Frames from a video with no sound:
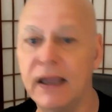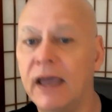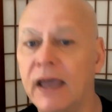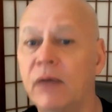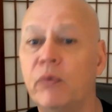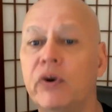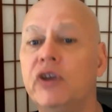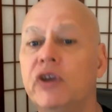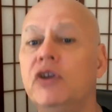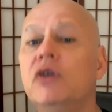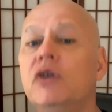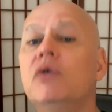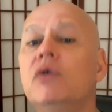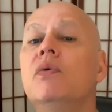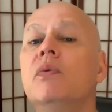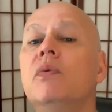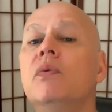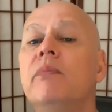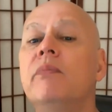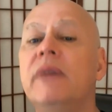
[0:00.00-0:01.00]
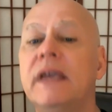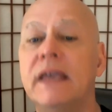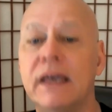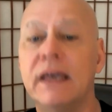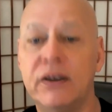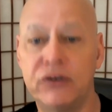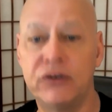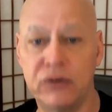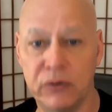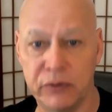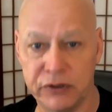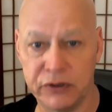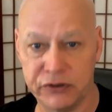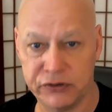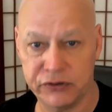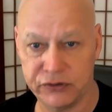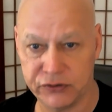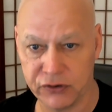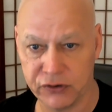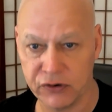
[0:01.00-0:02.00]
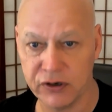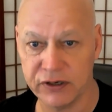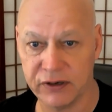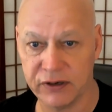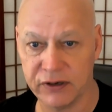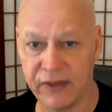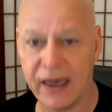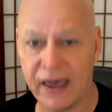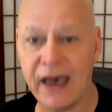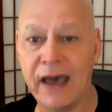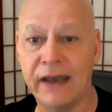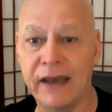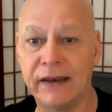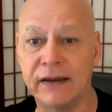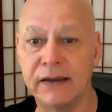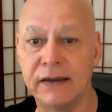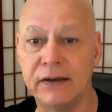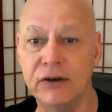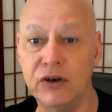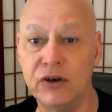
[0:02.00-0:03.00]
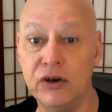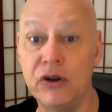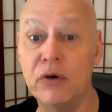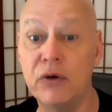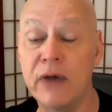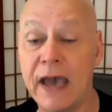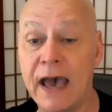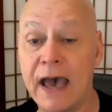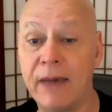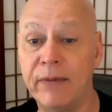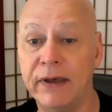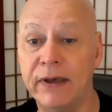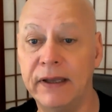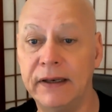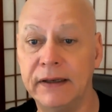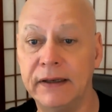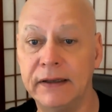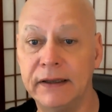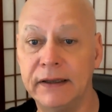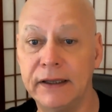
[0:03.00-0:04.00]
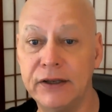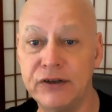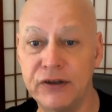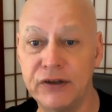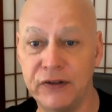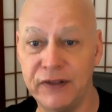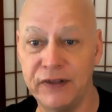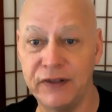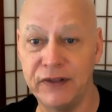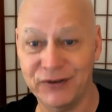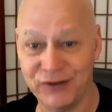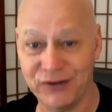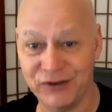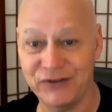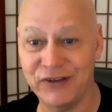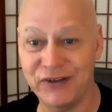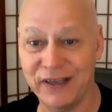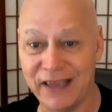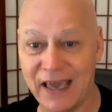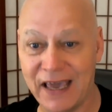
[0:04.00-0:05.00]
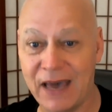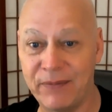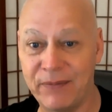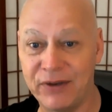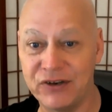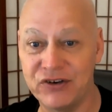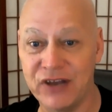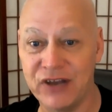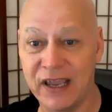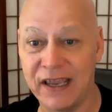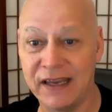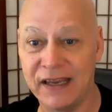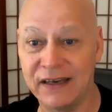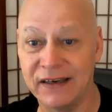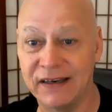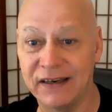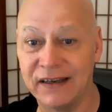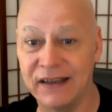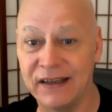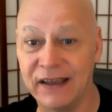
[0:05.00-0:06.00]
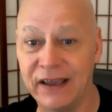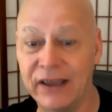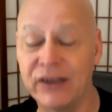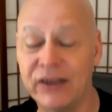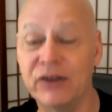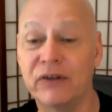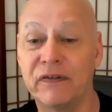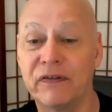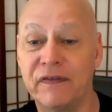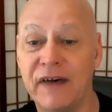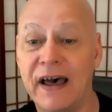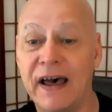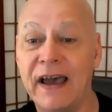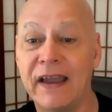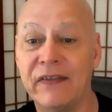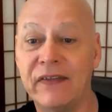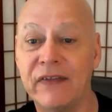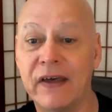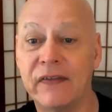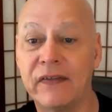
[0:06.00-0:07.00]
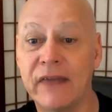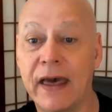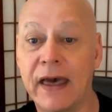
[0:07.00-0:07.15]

And when you begin to insert that new habit into the existing habit chain, you'll find that